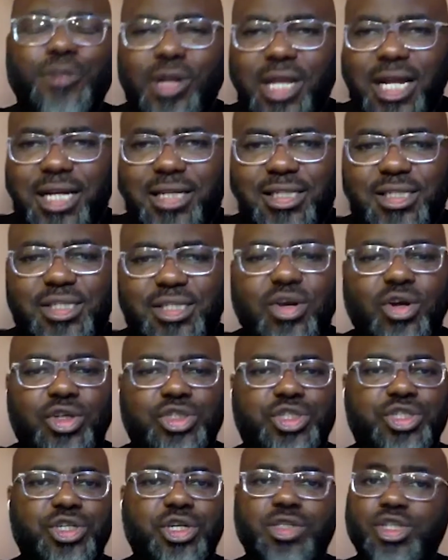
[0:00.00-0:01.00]
further
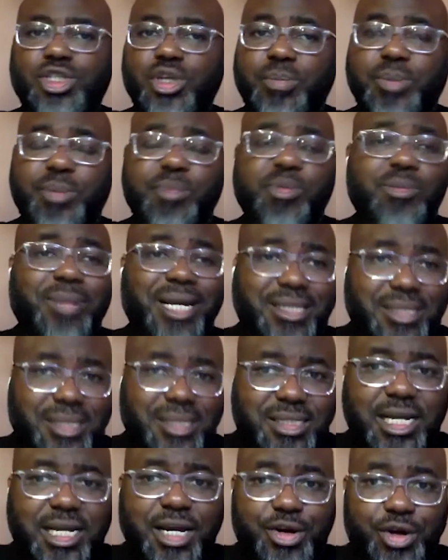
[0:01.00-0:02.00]
discussion. Some people might
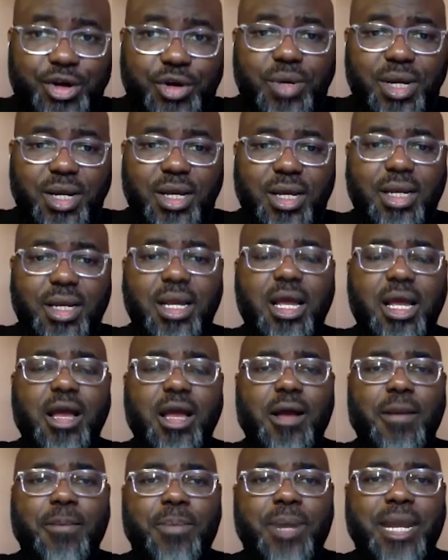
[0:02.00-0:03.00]
disagree with it,
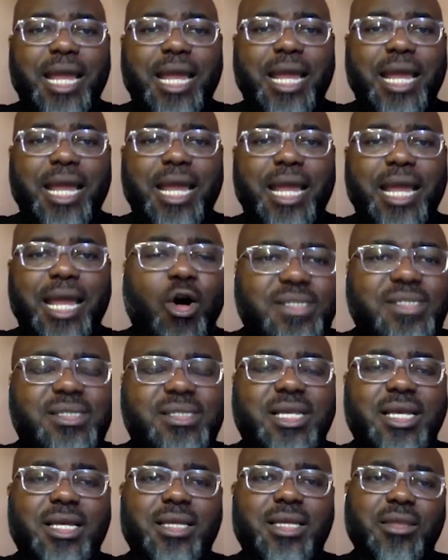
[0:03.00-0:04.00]
but I
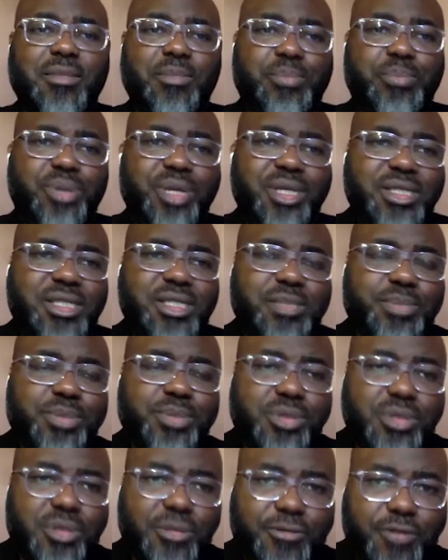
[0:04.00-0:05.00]
always say the
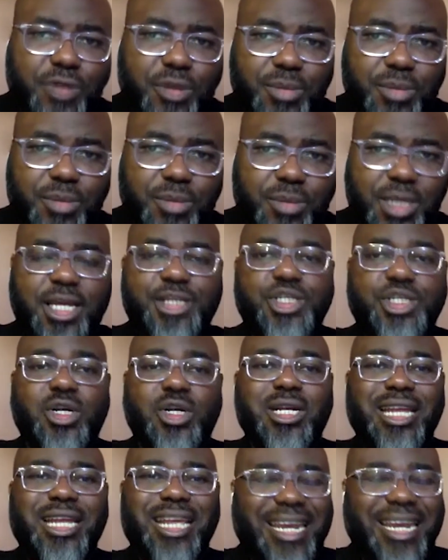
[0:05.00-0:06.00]
principles of
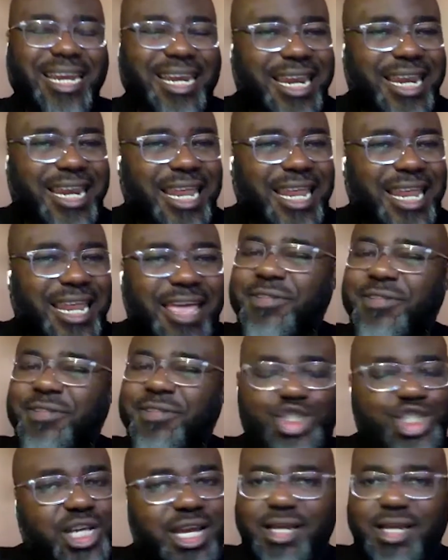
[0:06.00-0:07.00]
communication never